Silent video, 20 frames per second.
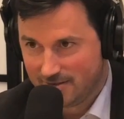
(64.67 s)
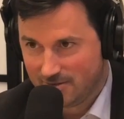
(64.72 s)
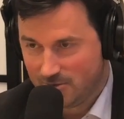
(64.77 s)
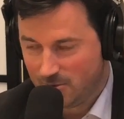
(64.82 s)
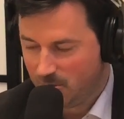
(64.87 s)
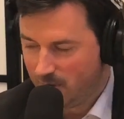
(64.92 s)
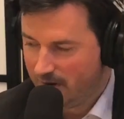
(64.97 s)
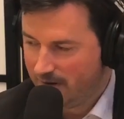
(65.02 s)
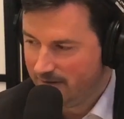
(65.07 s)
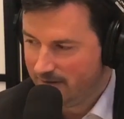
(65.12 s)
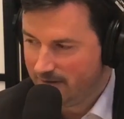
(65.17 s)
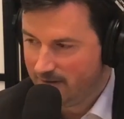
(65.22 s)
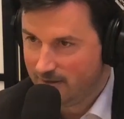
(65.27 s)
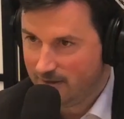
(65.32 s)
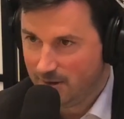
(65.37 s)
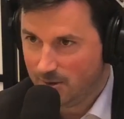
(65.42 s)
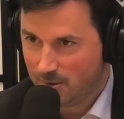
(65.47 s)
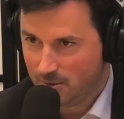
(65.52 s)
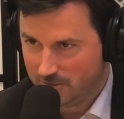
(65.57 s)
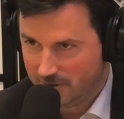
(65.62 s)
the one, the
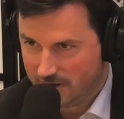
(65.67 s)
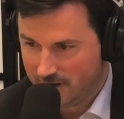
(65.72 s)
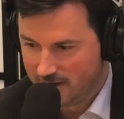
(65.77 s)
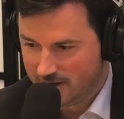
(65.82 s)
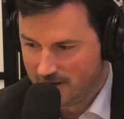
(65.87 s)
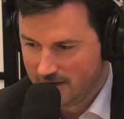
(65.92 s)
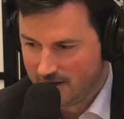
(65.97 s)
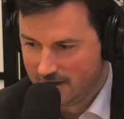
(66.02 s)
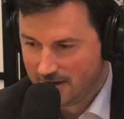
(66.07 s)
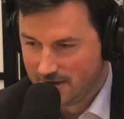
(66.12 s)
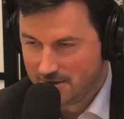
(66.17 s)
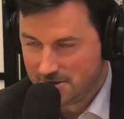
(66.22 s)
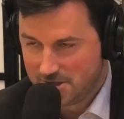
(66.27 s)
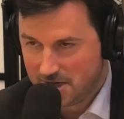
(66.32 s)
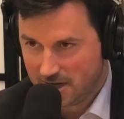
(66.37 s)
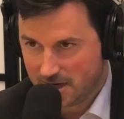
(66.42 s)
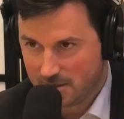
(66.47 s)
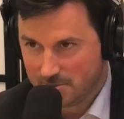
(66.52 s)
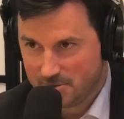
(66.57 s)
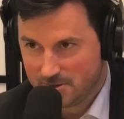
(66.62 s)
only,
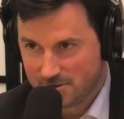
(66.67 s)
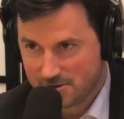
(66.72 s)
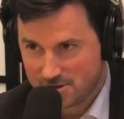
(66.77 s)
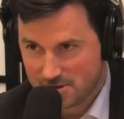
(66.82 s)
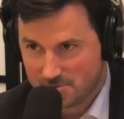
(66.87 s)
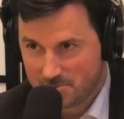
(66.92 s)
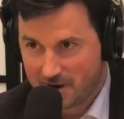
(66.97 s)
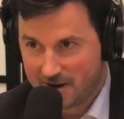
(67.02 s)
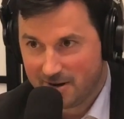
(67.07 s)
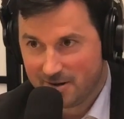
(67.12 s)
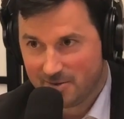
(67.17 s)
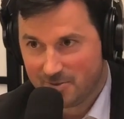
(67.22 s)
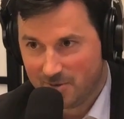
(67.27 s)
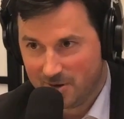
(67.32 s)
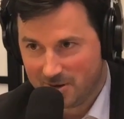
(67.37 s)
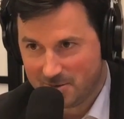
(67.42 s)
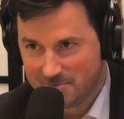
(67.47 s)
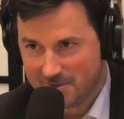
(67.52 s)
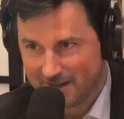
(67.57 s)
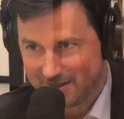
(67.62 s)
Jacob Shermeyer.
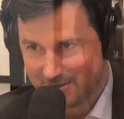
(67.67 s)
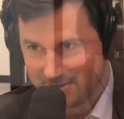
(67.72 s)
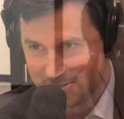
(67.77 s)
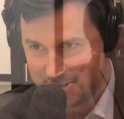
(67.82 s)
Welcome back to the